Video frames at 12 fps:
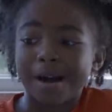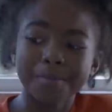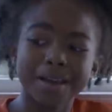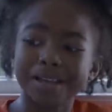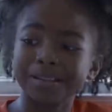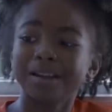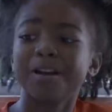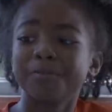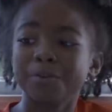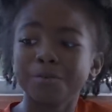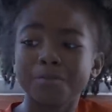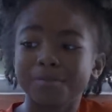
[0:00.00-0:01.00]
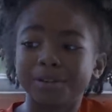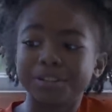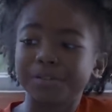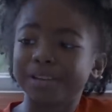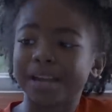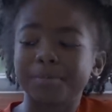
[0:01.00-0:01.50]
I may love you, but
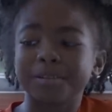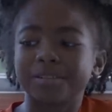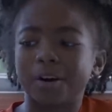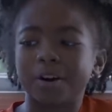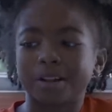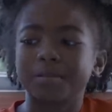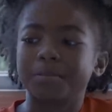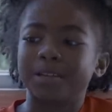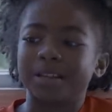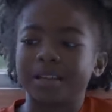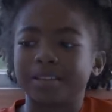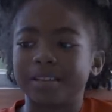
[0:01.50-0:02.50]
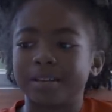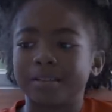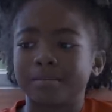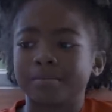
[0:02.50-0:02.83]
you can't be talking to me like that.